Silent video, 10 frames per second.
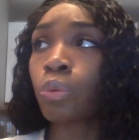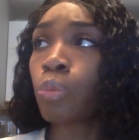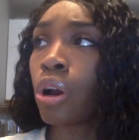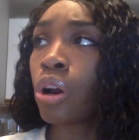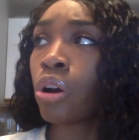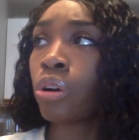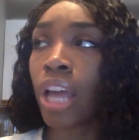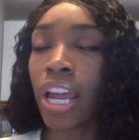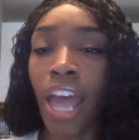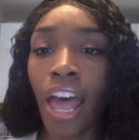Whoa,
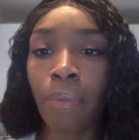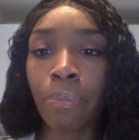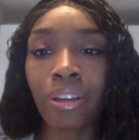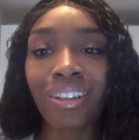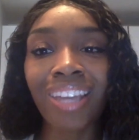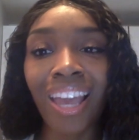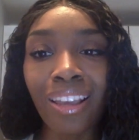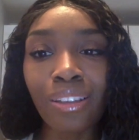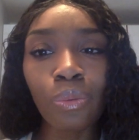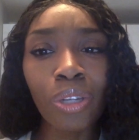that happened.
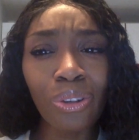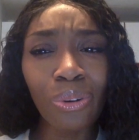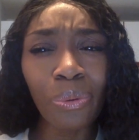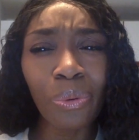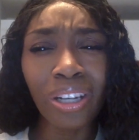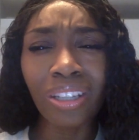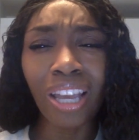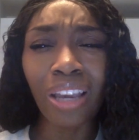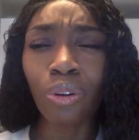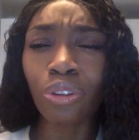Yes, we knew it would.
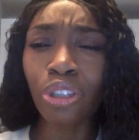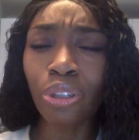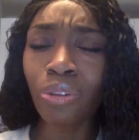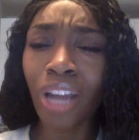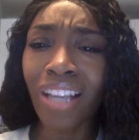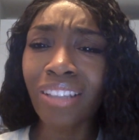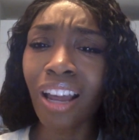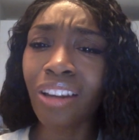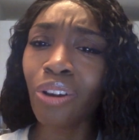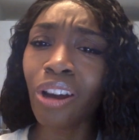Like, do you guys
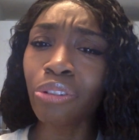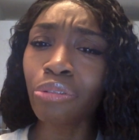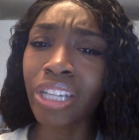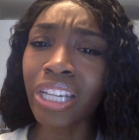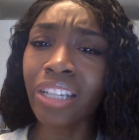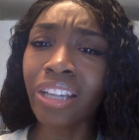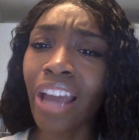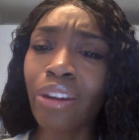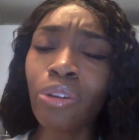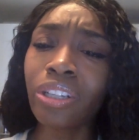not know how to read?
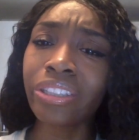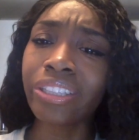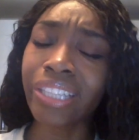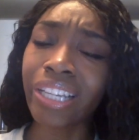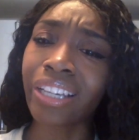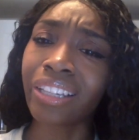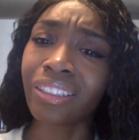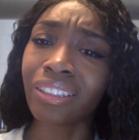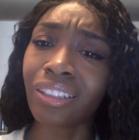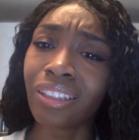I don't understand.